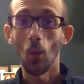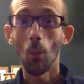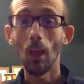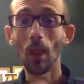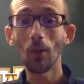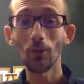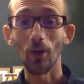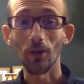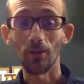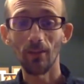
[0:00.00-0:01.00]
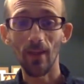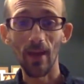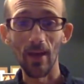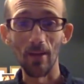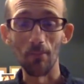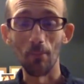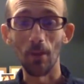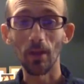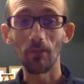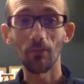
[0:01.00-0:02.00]
Well, hello guys.
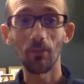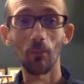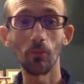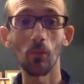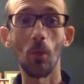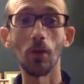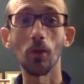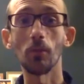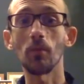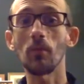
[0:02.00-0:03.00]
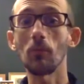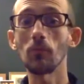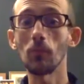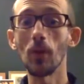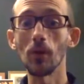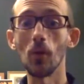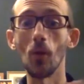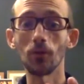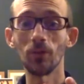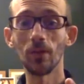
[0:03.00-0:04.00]
If some of you might know me, some of you might
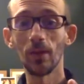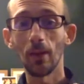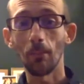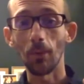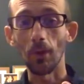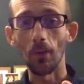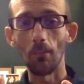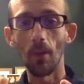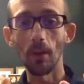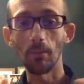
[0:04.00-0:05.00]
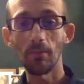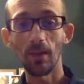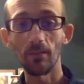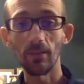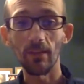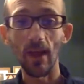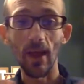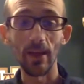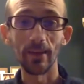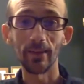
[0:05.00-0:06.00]
not, but my name is David,
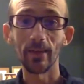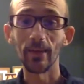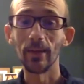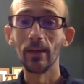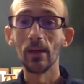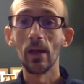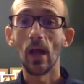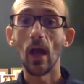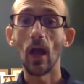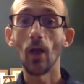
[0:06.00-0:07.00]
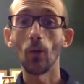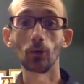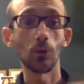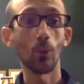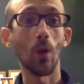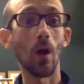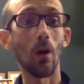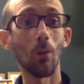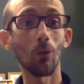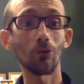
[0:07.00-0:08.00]
and you are
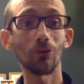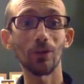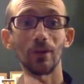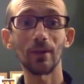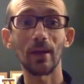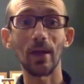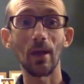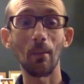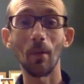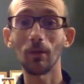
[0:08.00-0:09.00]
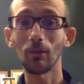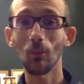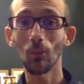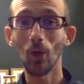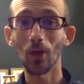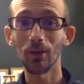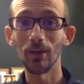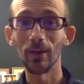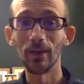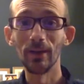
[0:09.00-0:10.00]
watching my Soul
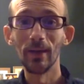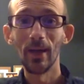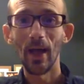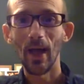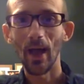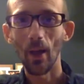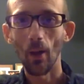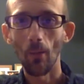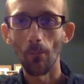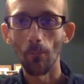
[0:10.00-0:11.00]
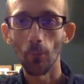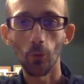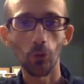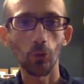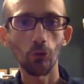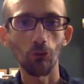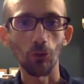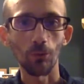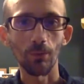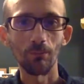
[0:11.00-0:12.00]
Gardener YouTube